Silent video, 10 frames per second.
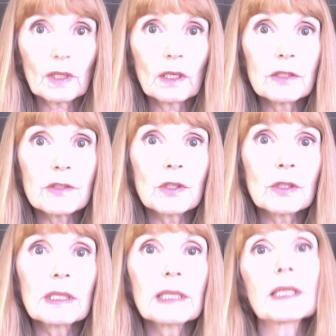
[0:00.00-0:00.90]
it
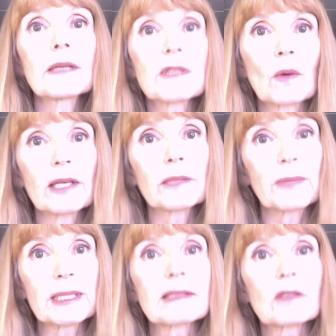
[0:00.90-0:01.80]
certainly gives quite a
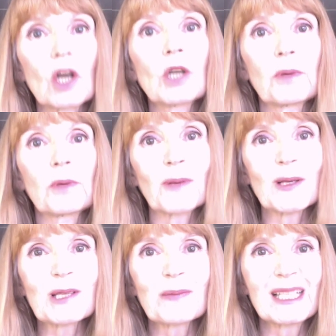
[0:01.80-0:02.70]
big scope of
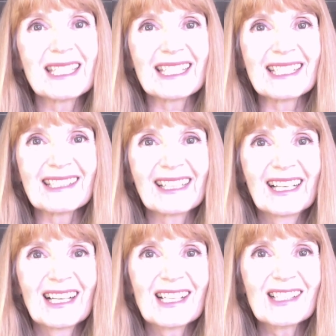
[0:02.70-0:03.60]
possibilities.
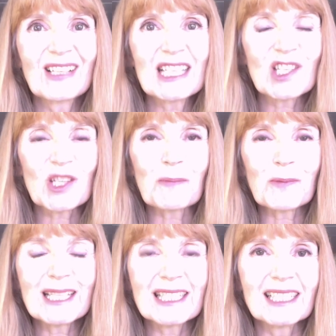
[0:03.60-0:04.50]
So let's jump
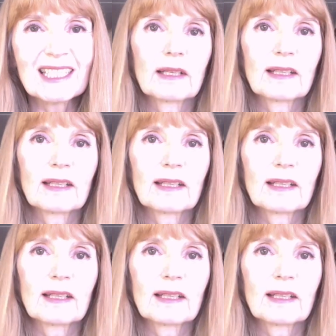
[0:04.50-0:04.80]
right in.